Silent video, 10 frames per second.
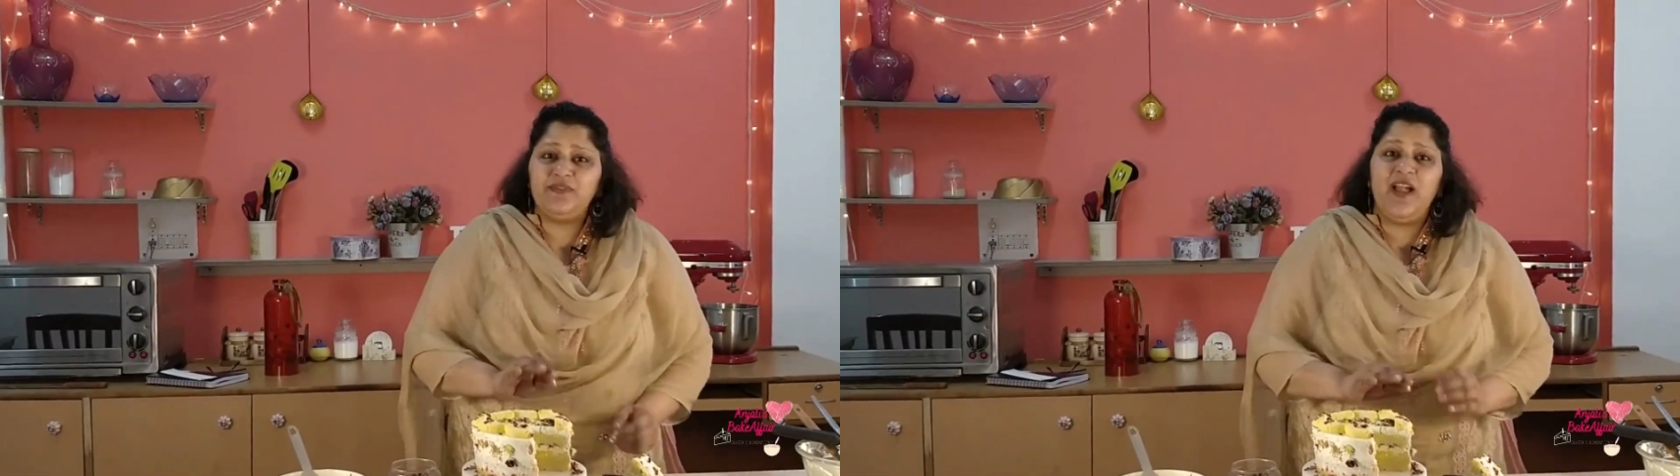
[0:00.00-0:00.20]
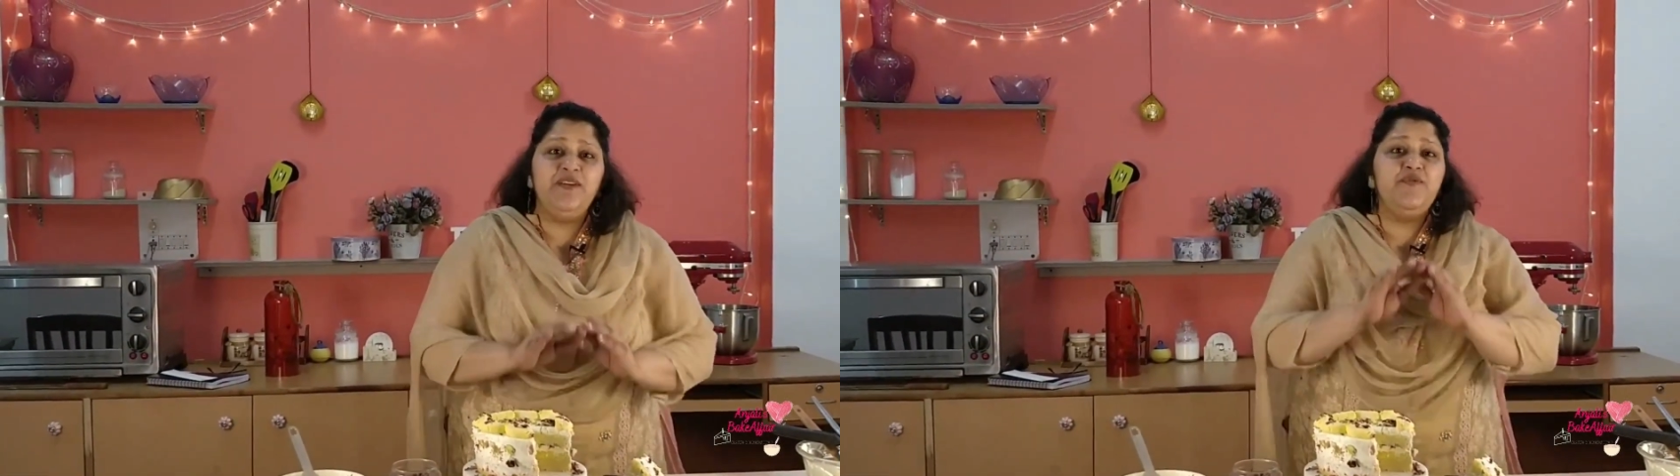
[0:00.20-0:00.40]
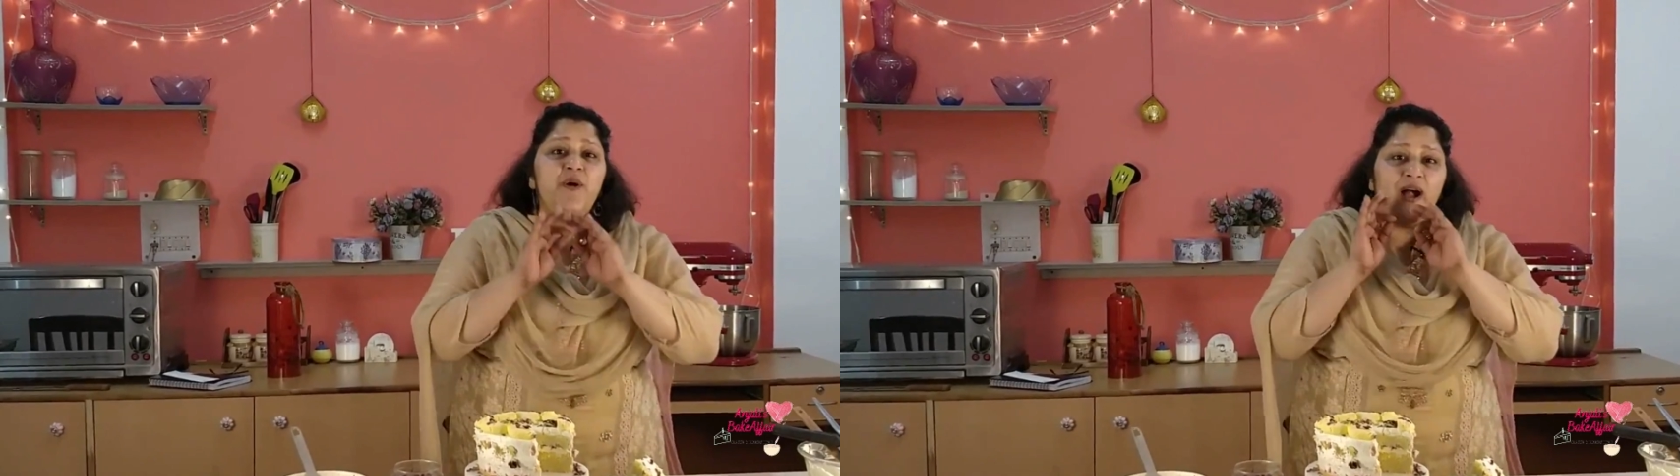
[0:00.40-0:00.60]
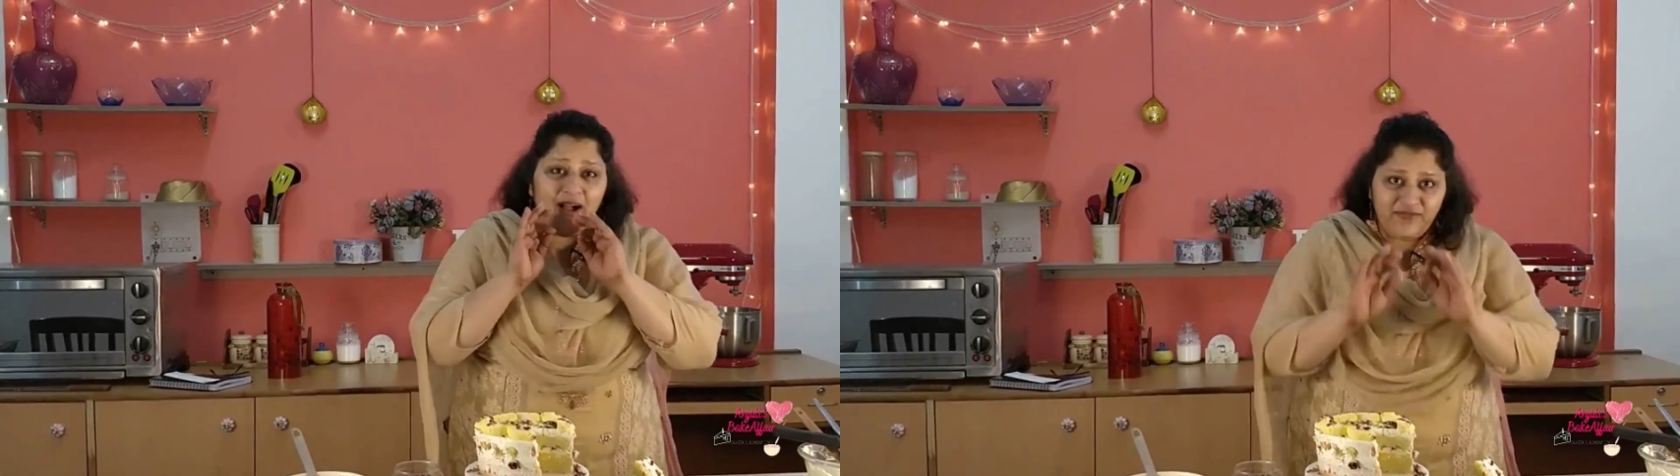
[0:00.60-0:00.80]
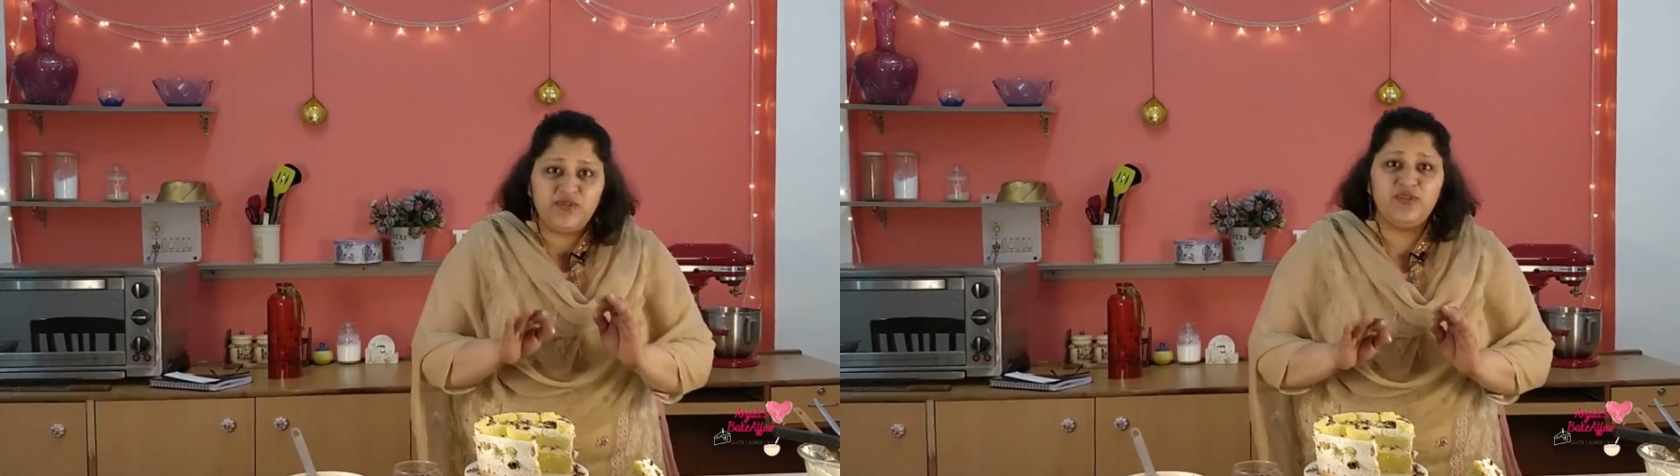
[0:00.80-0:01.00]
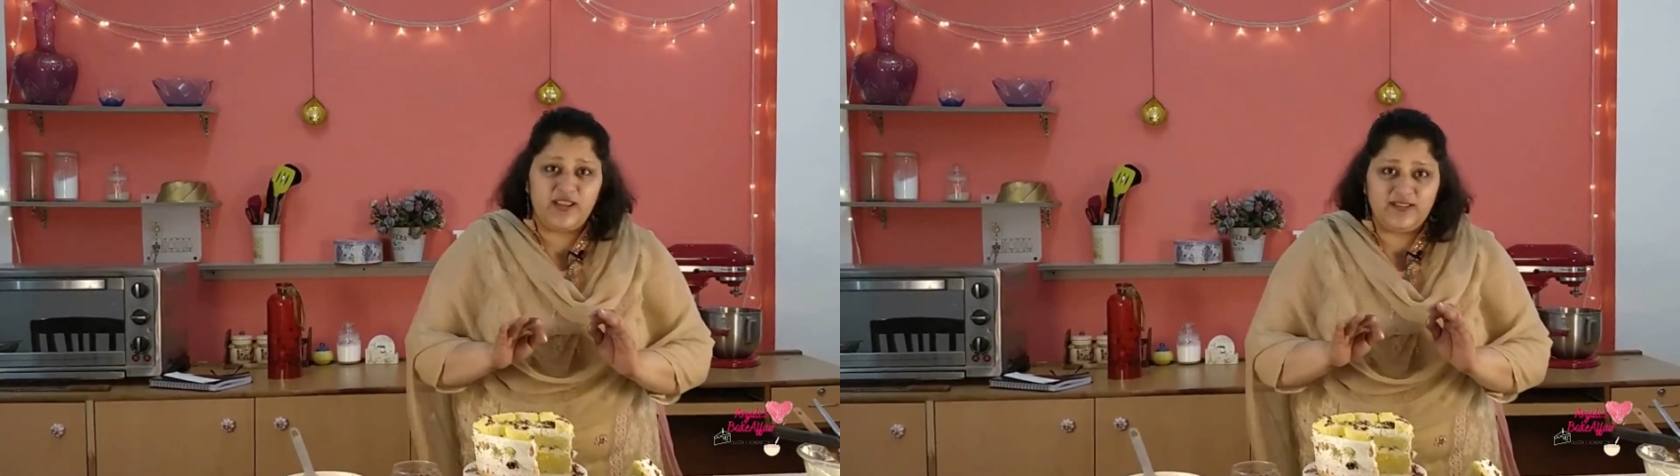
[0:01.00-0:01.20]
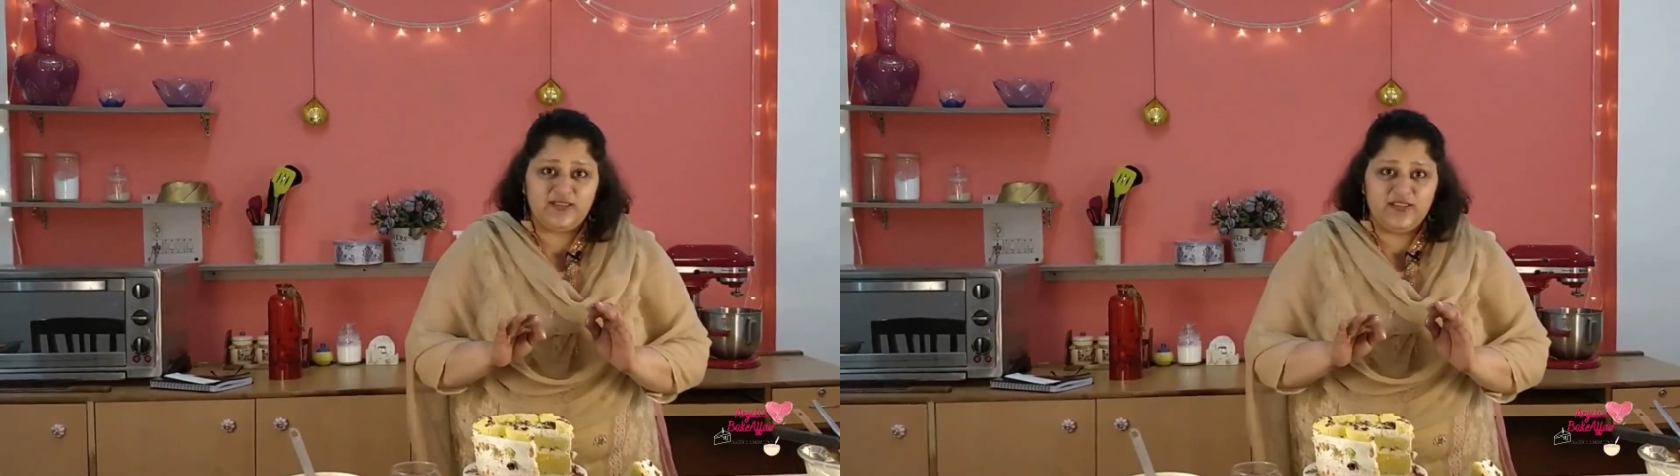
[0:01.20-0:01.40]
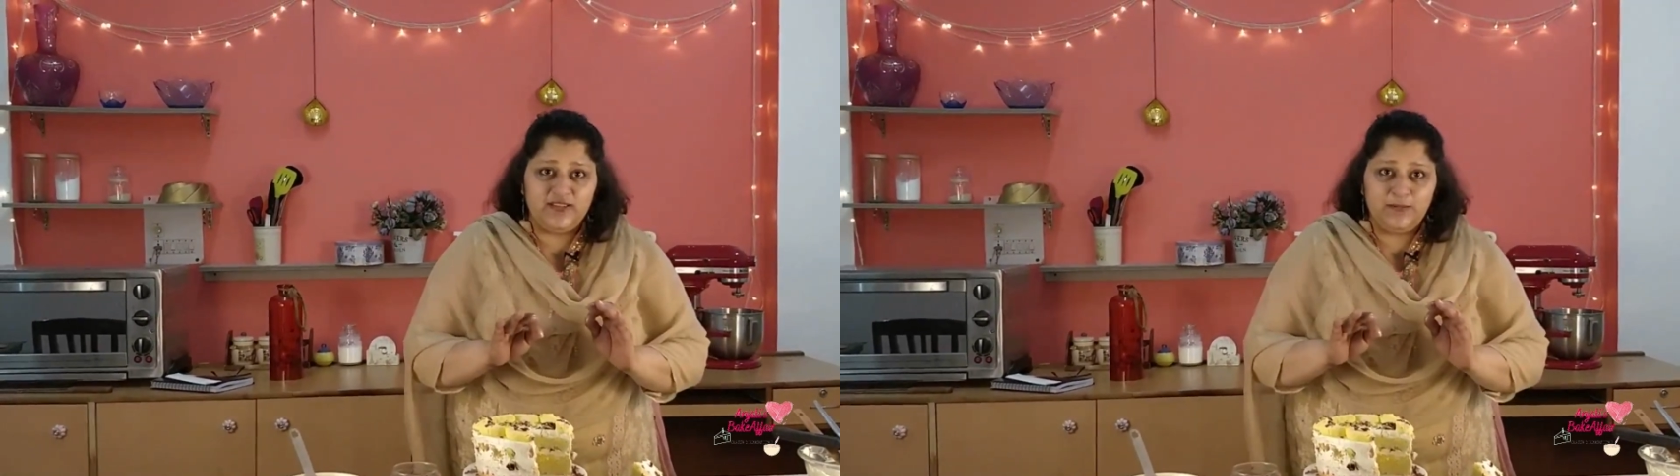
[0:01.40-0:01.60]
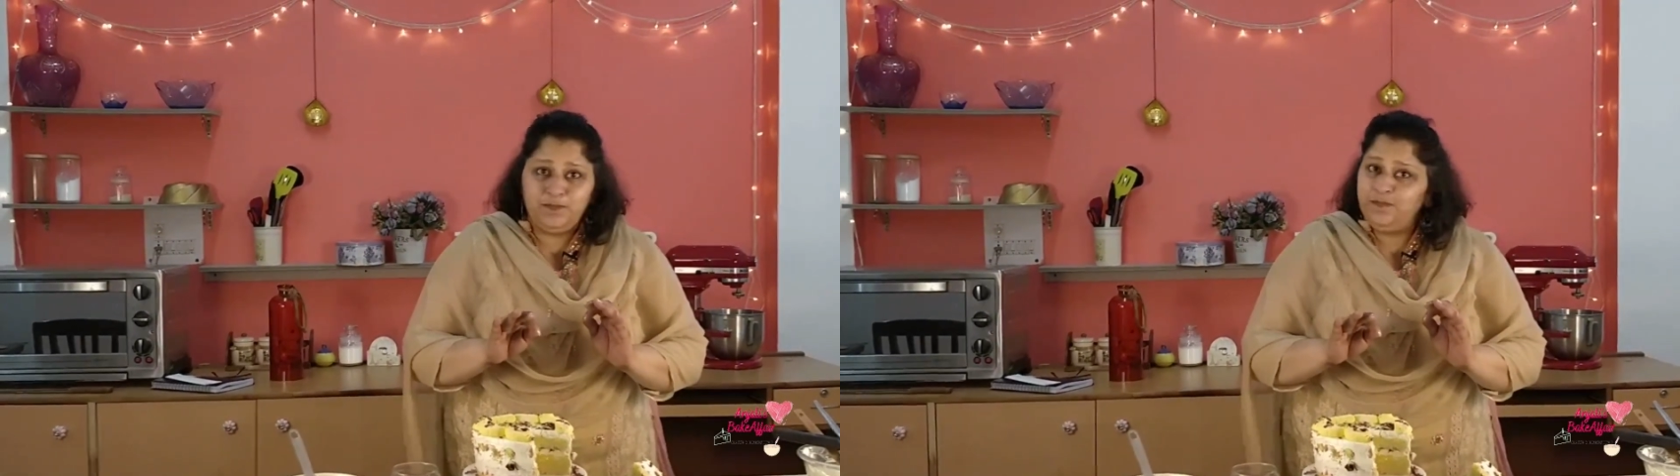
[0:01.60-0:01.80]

and you have to taste it.